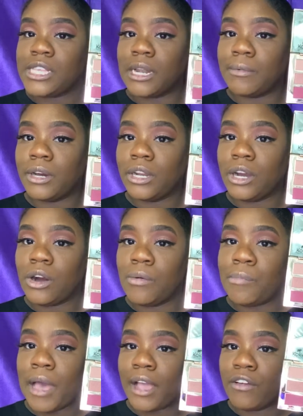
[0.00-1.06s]
And I'm gonna go
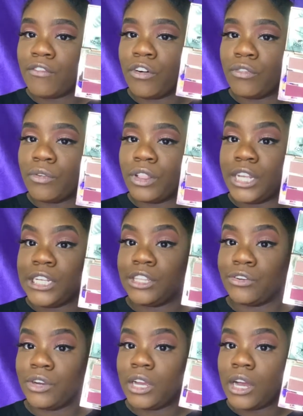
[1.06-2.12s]
back and forth with these
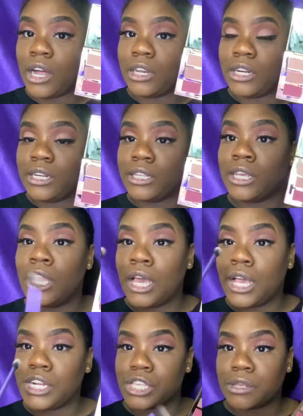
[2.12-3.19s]
3 colors
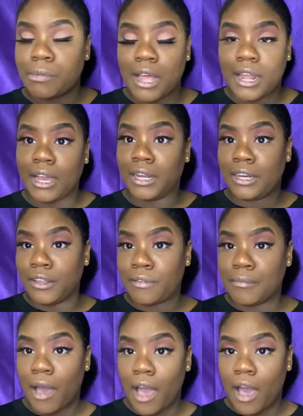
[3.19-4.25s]
and just apply that underneath
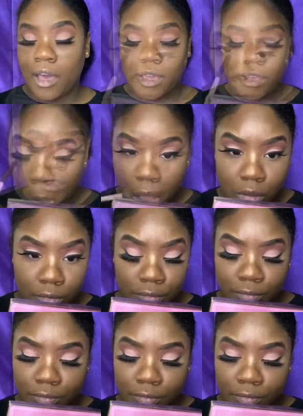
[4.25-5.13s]
my eye.